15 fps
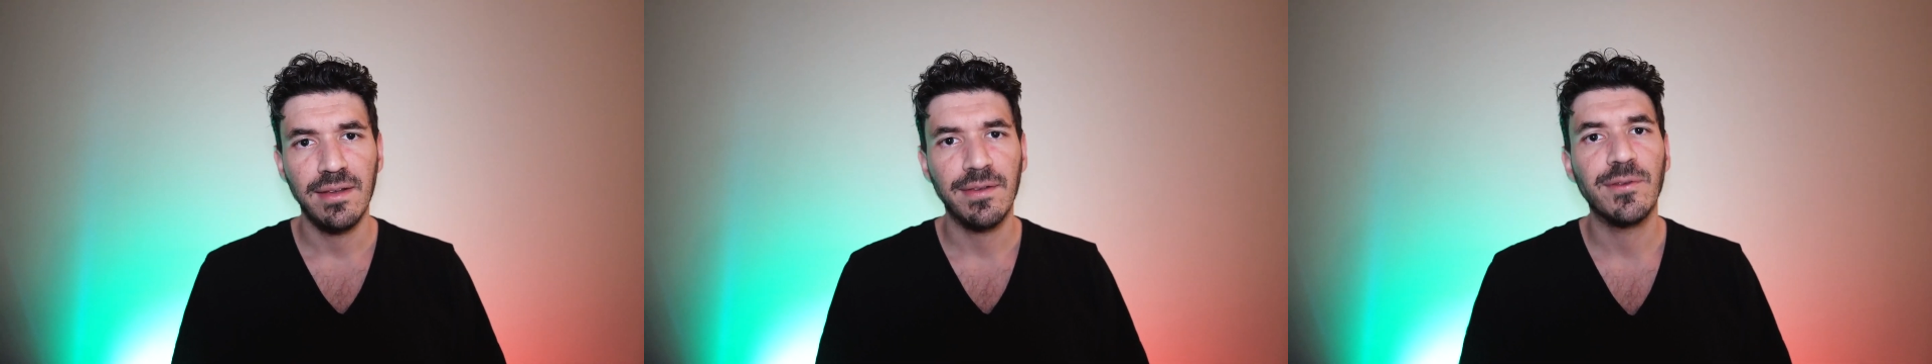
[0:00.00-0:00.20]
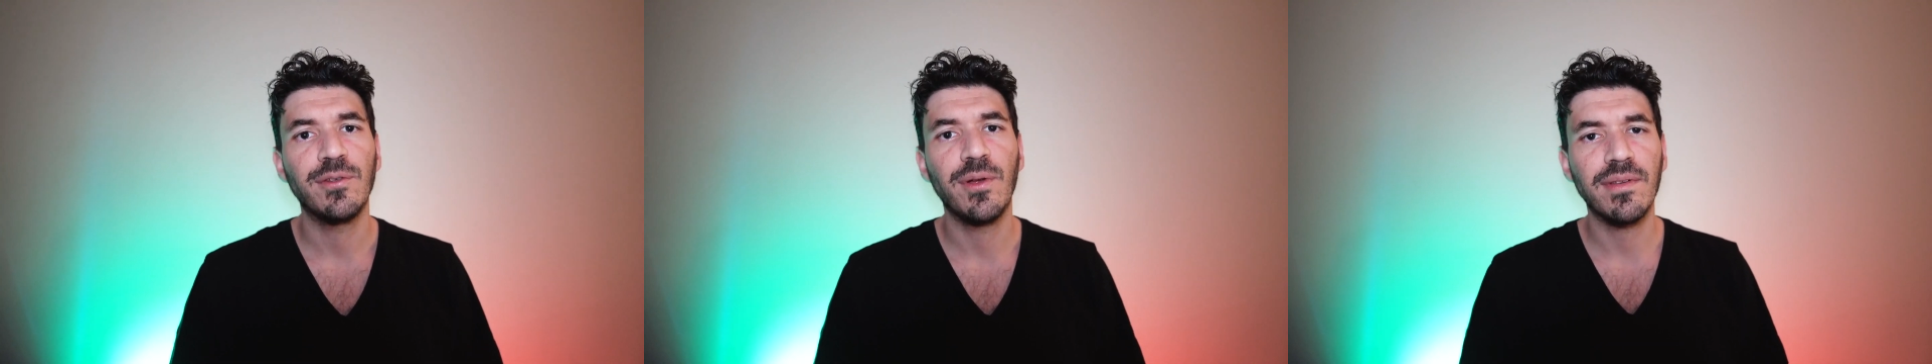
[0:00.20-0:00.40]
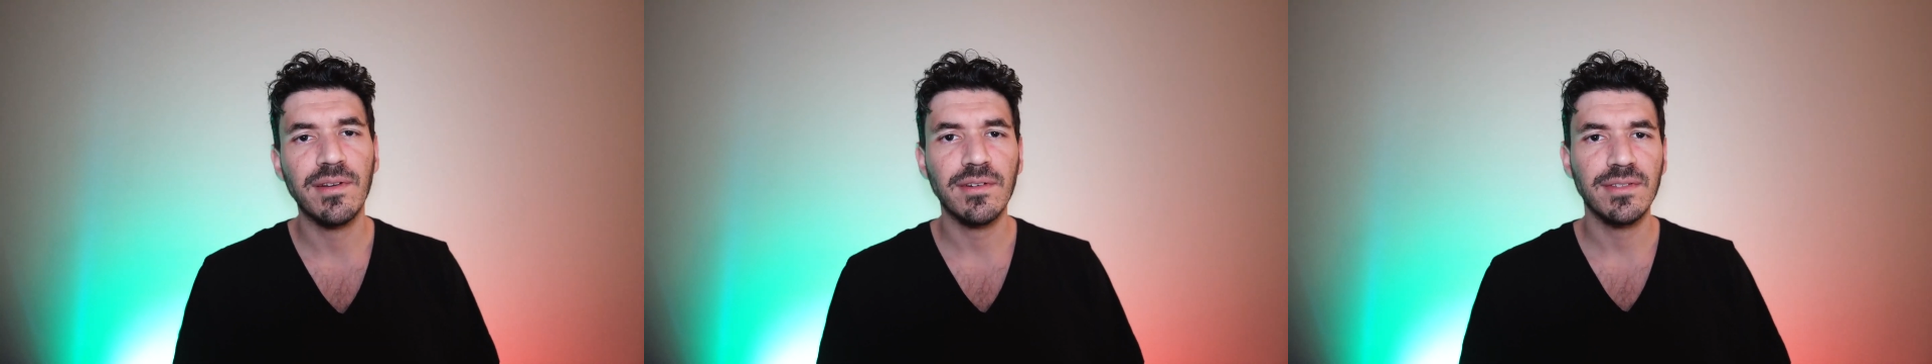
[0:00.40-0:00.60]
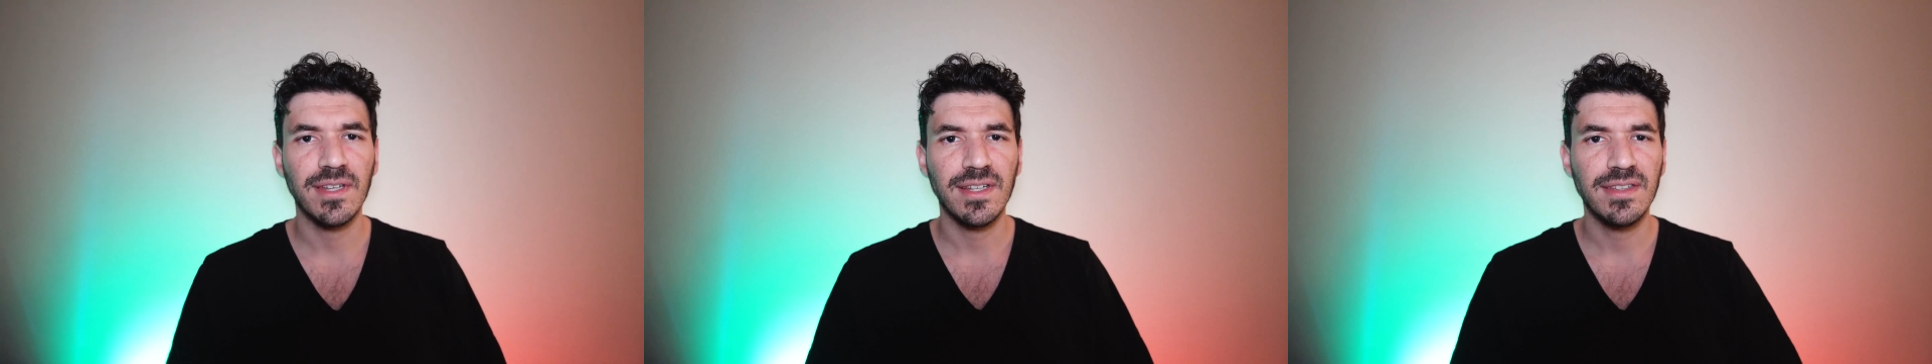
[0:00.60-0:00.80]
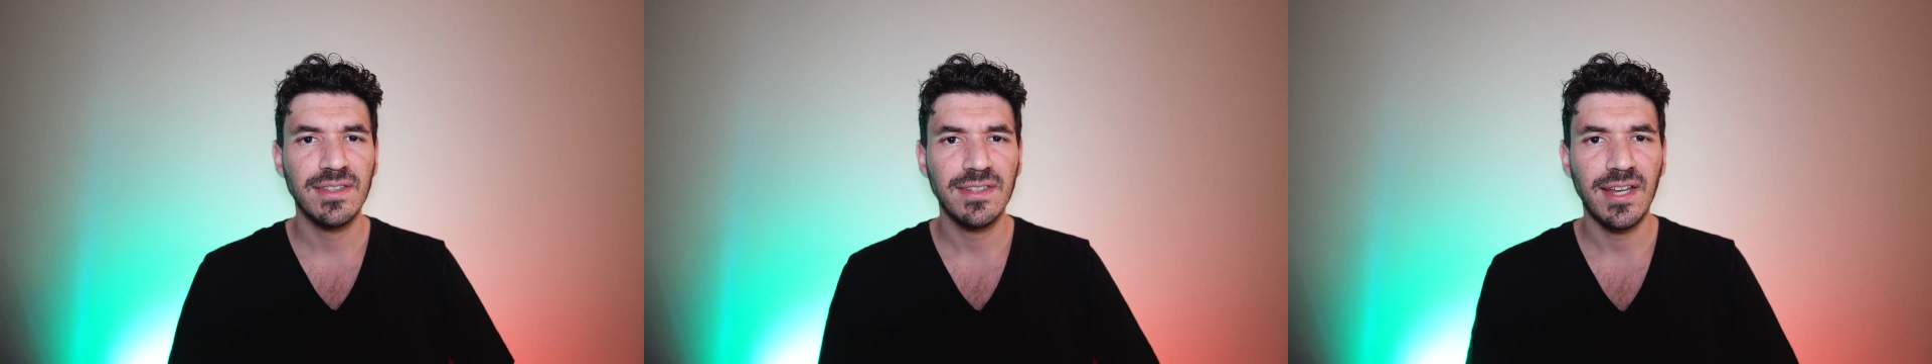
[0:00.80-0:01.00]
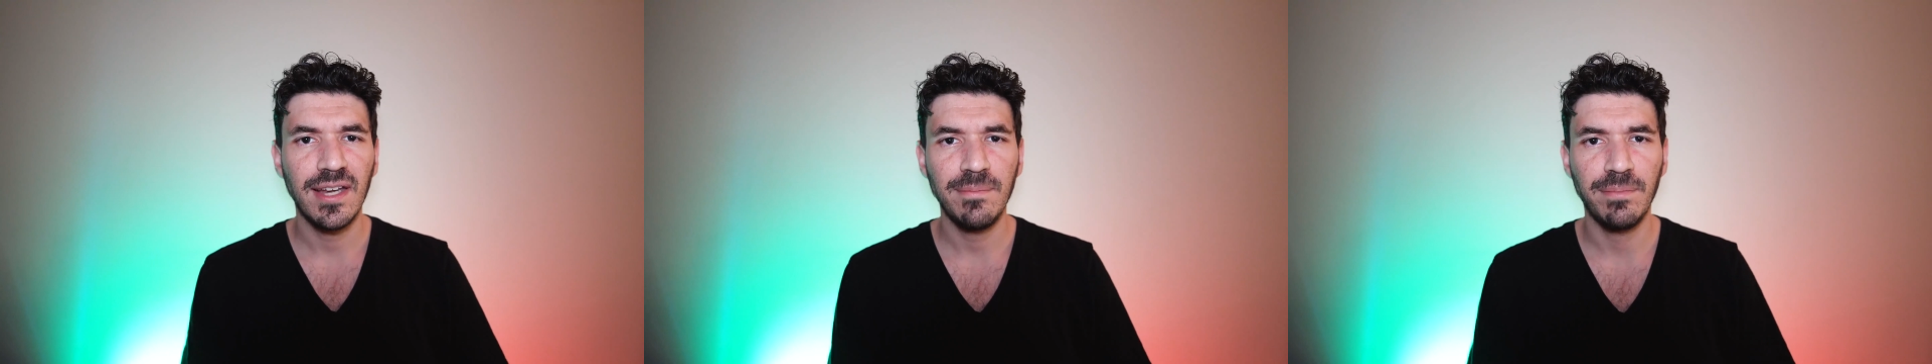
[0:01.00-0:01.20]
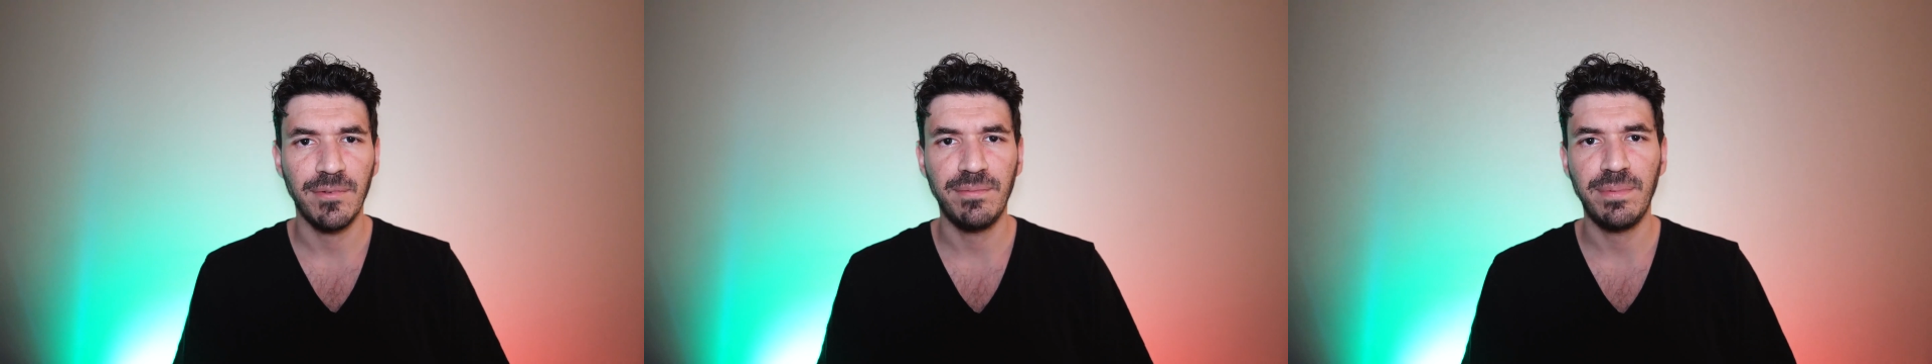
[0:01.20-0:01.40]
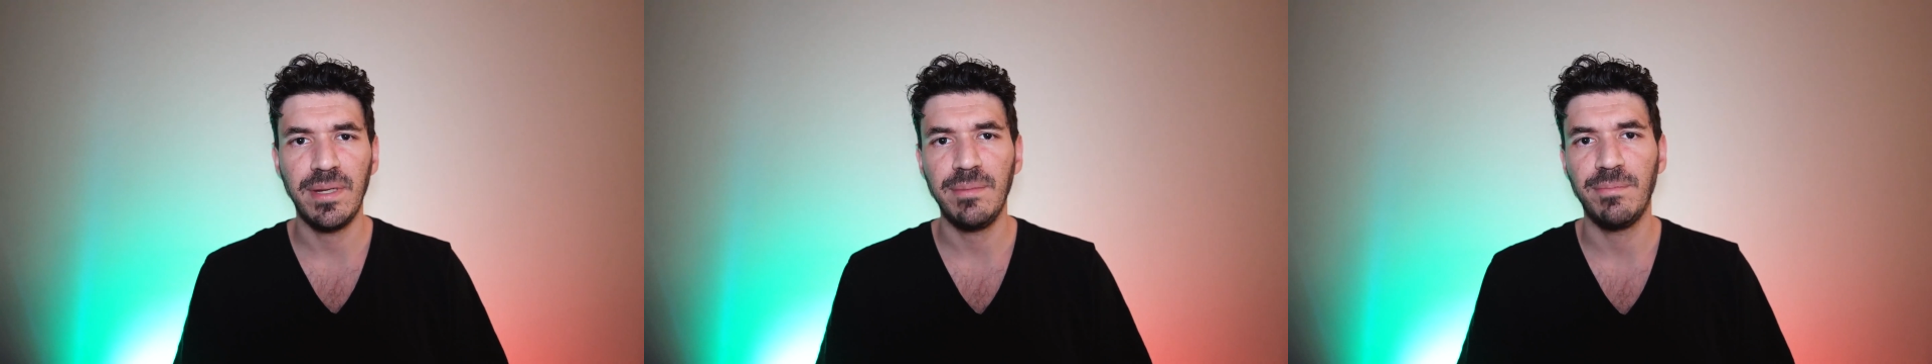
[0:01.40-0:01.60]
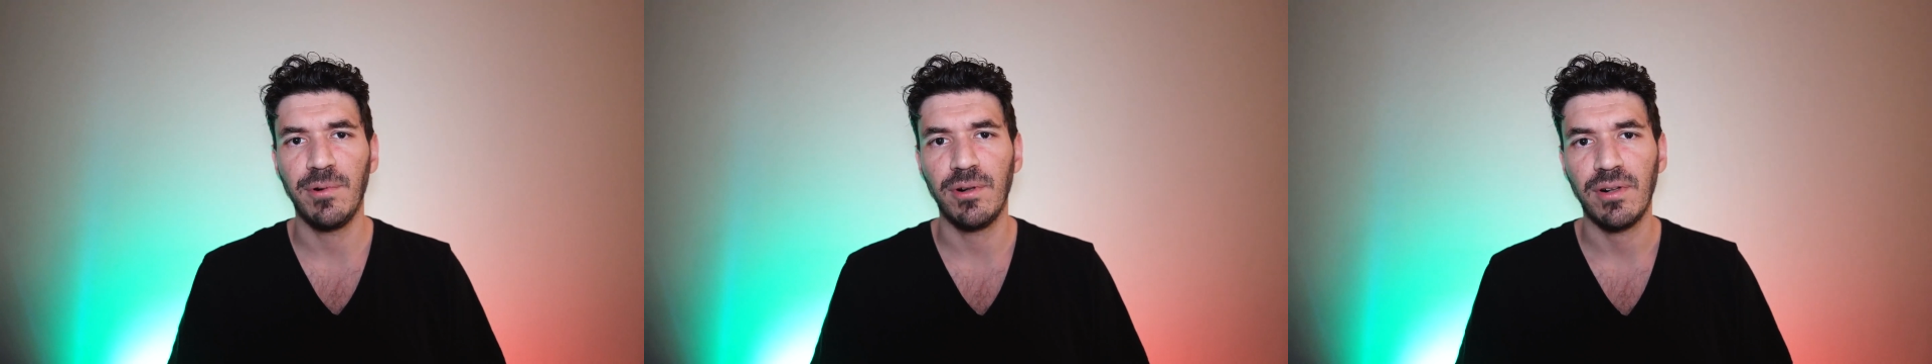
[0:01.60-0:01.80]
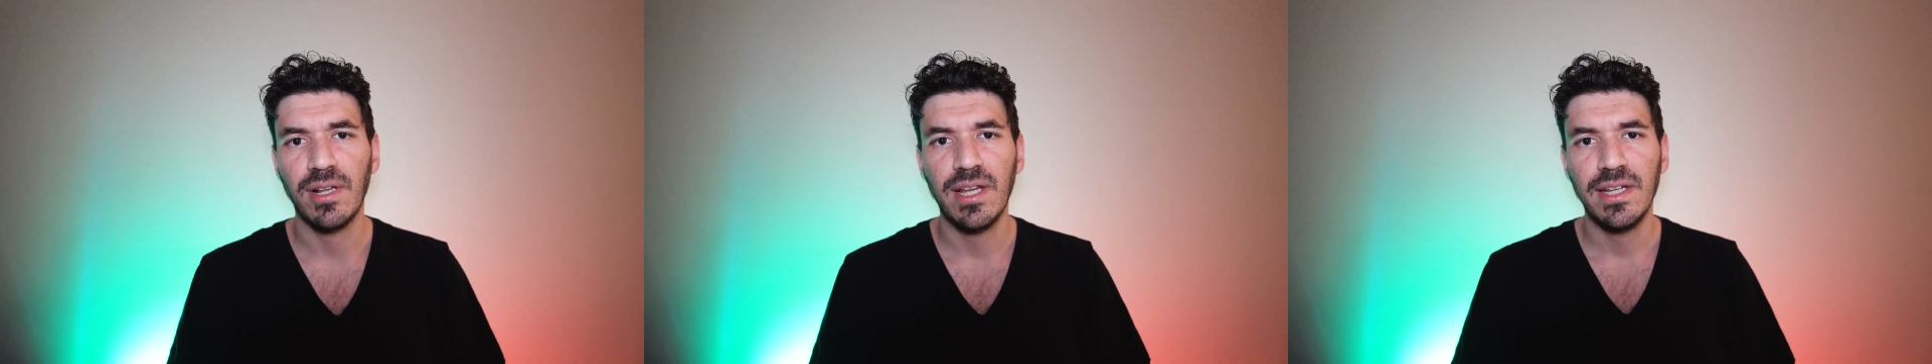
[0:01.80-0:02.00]
So those are the type of
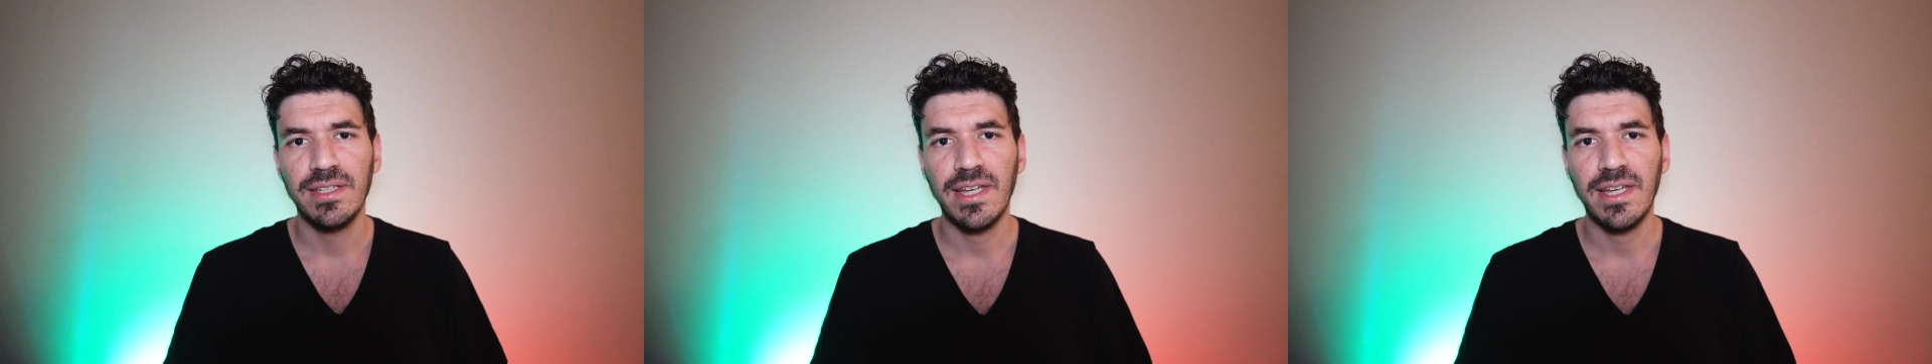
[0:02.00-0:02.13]
people